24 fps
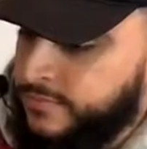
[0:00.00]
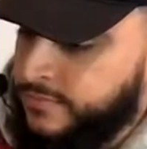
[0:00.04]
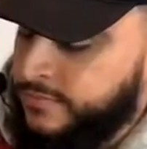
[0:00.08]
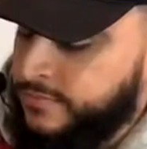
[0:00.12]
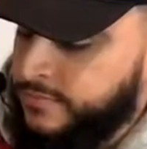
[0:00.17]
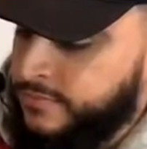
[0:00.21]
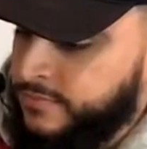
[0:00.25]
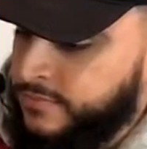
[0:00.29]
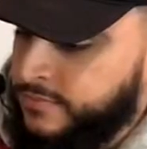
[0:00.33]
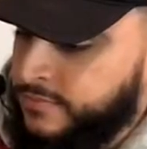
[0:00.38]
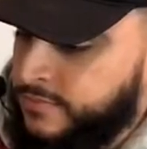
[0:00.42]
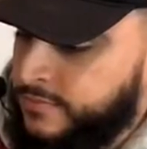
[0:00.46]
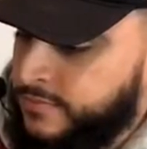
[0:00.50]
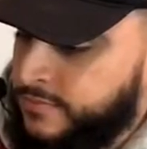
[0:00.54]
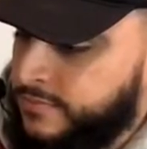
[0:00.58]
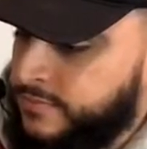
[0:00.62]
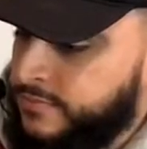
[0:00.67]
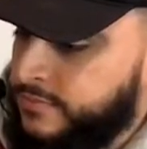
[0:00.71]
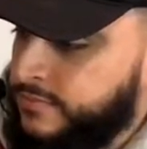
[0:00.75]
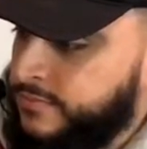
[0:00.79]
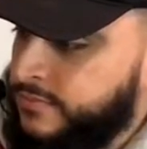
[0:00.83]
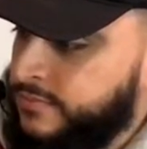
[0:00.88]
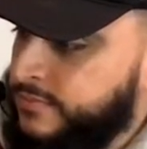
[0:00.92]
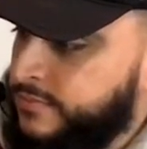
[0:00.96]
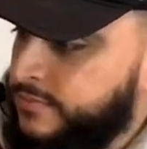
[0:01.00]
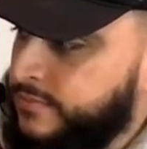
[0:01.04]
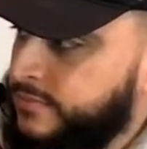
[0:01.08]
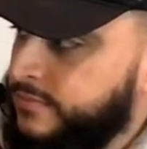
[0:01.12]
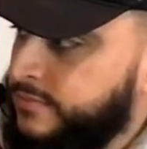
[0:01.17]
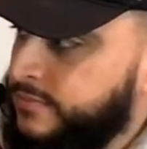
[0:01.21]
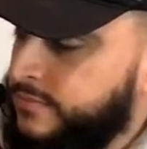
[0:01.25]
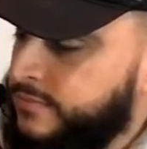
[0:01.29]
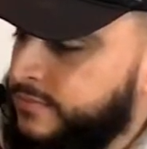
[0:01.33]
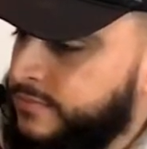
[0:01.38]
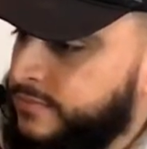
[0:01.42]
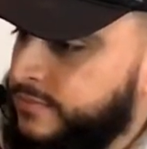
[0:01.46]

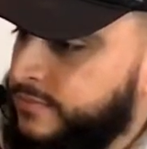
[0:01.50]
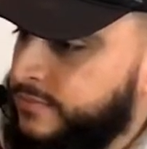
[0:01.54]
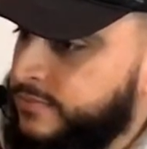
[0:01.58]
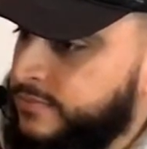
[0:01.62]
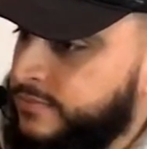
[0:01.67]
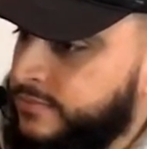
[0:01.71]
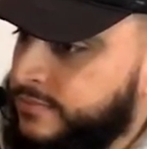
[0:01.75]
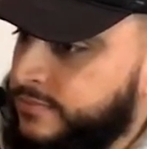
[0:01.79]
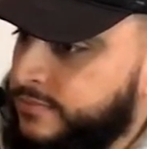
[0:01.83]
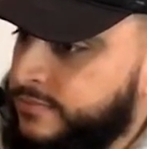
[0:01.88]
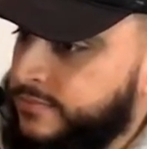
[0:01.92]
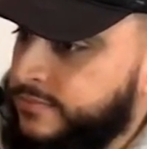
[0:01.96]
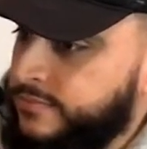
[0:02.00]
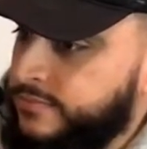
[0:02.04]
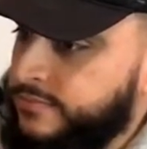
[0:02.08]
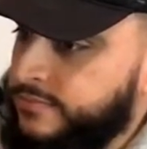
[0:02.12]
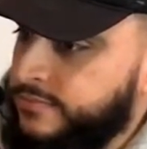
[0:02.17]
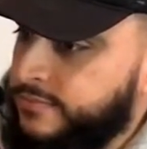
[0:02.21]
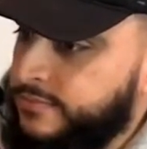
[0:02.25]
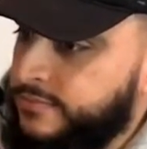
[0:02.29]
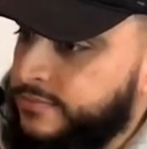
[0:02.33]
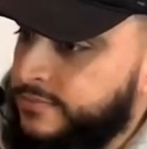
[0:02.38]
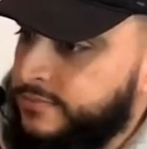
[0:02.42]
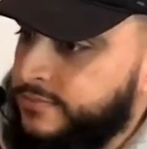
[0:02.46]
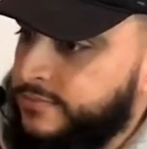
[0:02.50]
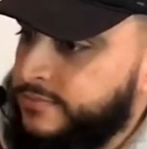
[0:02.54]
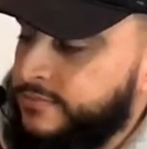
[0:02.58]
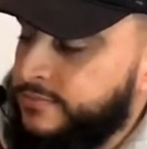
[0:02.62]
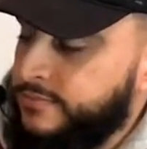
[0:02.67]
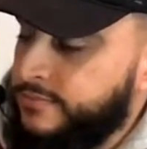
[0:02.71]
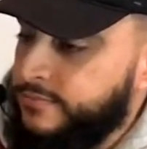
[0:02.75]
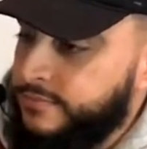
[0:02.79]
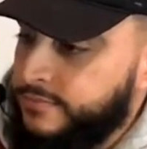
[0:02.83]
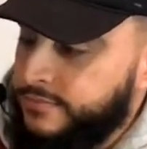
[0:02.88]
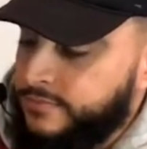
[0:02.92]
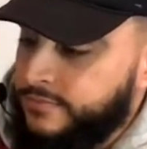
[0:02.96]

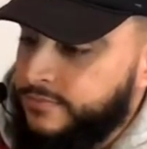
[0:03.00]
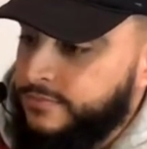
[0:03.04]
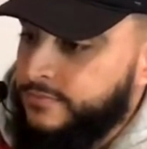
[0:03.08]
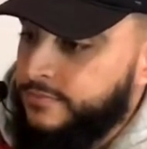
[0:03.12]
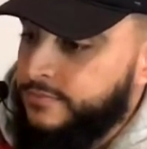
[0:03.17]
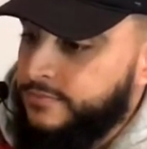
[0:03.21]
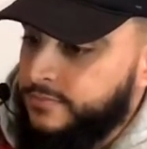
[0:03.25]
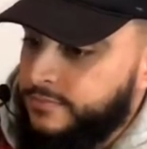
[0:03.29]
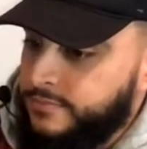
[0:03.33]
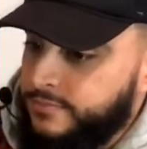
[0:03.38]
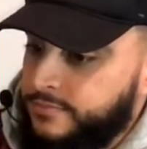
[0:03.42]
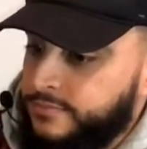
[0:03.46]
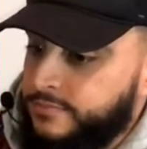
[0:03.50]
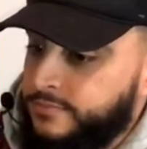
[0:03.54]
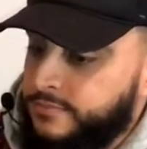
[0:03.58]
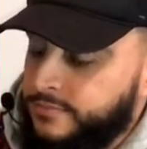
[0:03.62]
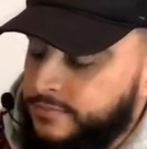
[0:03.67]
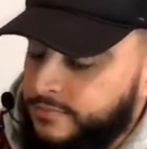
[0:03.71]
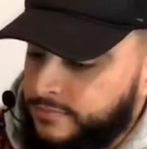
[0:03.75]
This person isn't speaking.